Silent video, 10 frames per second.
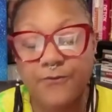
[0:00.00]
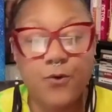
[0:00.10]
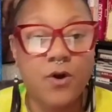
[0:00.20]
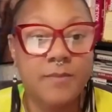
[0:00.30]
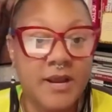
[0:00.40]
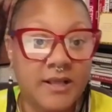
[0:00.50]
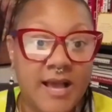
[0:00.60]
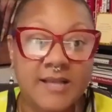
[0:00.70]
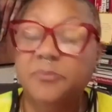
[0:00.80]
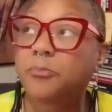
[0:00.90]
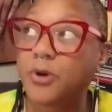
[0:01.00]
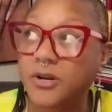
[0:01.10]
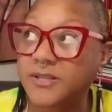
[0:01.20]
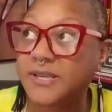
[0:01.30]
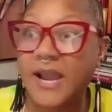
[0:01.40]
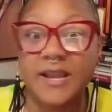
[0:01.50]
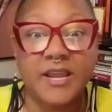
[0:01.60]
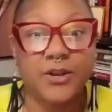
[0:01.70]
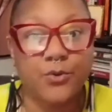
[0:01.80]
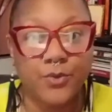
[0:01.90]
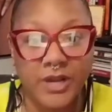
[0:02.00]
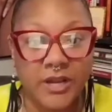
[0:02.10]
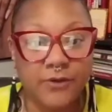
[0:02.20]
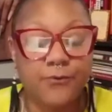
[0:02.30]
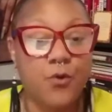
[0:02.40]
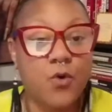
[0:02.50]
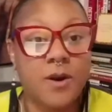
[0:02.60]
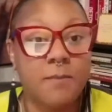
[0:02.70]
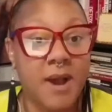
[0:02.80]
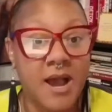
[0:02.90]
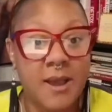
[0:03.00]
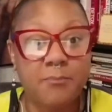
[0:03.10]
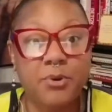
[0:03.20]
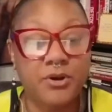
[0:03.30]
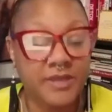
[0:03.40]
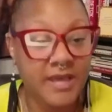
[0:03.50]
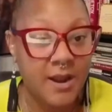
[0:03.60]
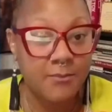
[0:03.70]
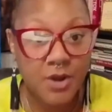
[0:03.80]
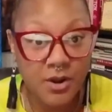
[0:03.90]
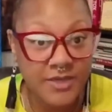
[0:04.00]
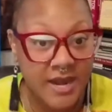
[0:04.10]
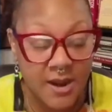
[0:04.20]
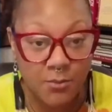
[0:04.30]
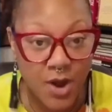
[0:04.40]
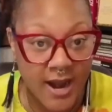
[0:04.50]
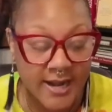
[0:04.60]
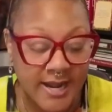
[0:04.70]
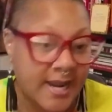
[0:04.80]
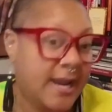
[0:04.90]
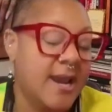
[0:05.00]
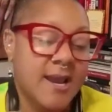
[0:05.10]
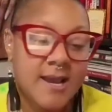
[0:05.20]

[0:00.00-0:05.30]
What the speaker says: for my class, books that I need to read for my book that I'm writing.